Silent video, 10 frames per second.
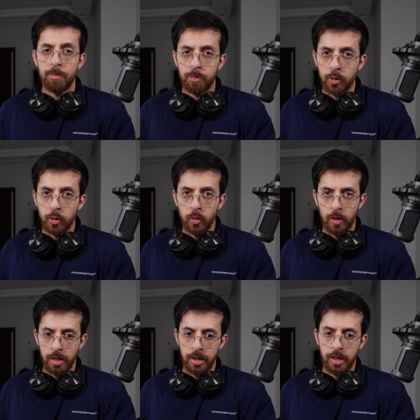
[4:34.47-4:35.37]

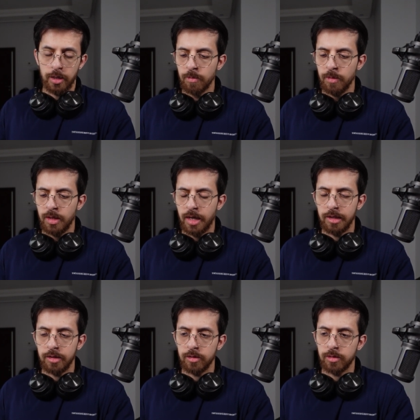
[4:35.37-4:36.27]
poorly.
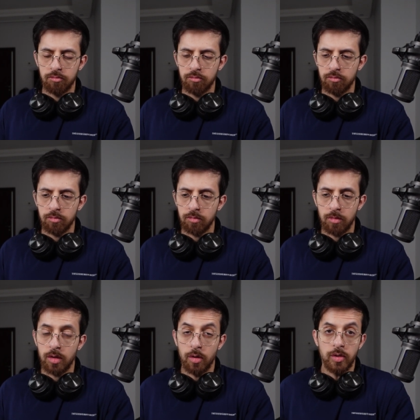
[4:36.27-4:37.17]
And
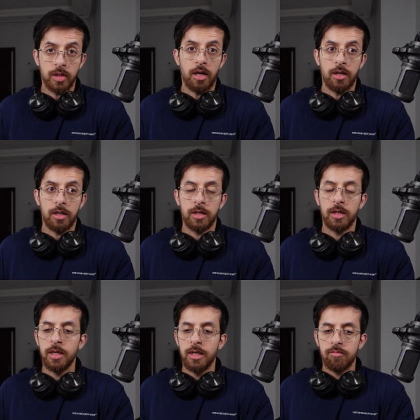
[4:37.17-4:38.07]
those
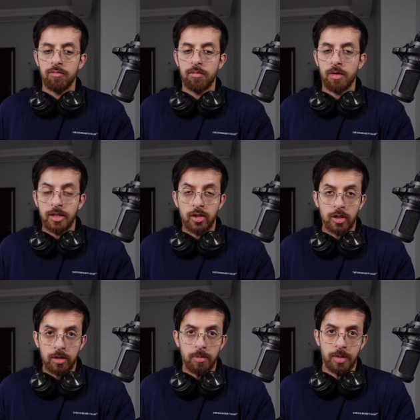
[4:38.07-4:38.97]
are
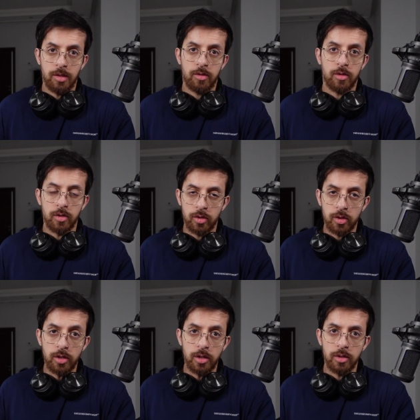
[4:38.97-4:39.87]
legitimate
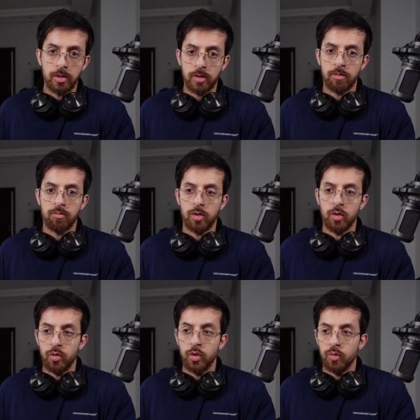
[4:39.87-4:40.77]
concerns.
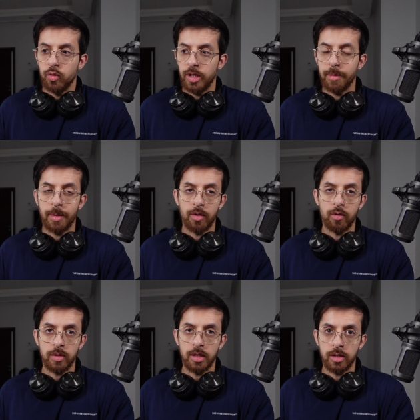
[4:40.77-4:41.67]
You do worry about
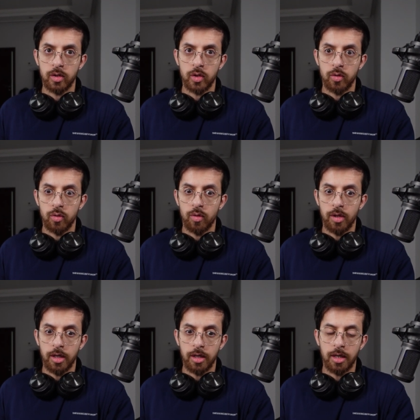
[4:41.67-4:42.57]
those things. You do
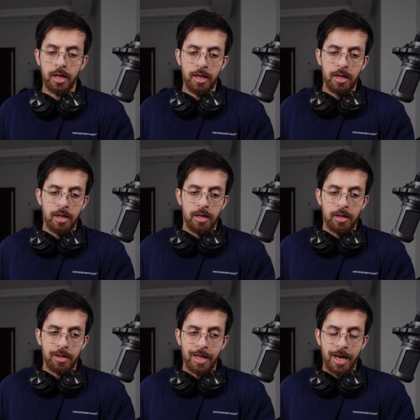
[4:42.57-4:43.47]
think
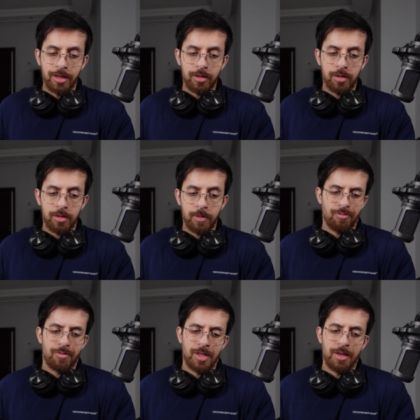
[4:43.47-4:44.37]
that
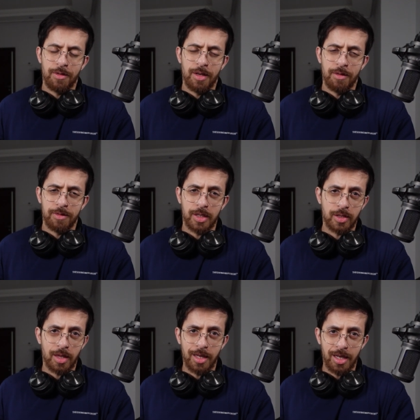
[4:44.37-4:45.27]
if, if
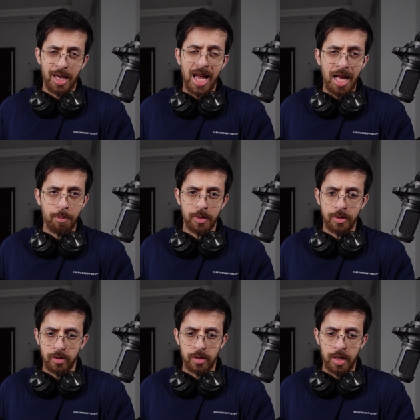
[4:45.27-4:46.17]
such a thing
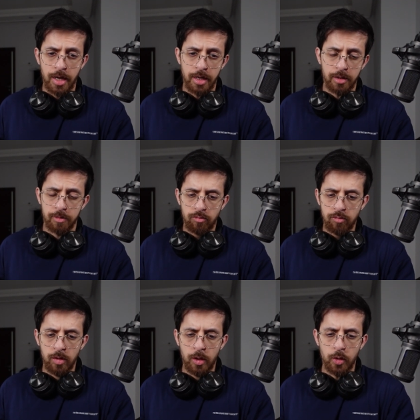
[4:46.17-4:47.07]
happens, then
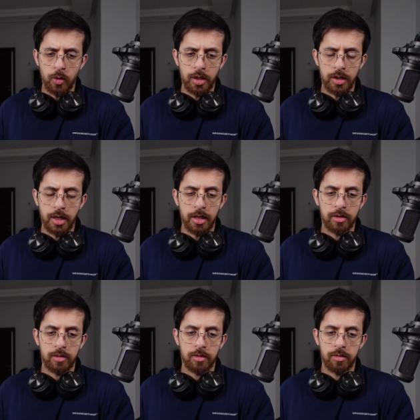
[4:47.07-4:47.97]
you're
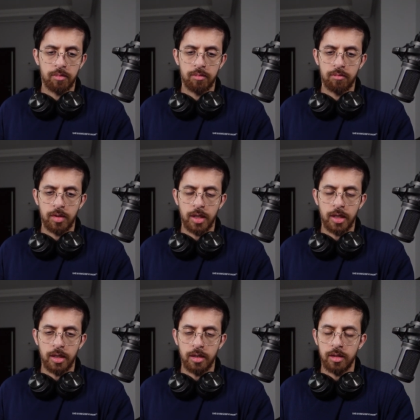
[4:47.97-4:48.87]
not
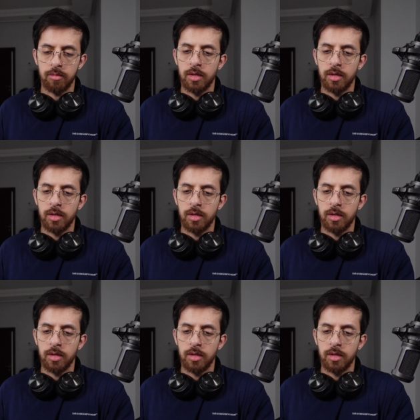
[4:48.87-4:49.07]
in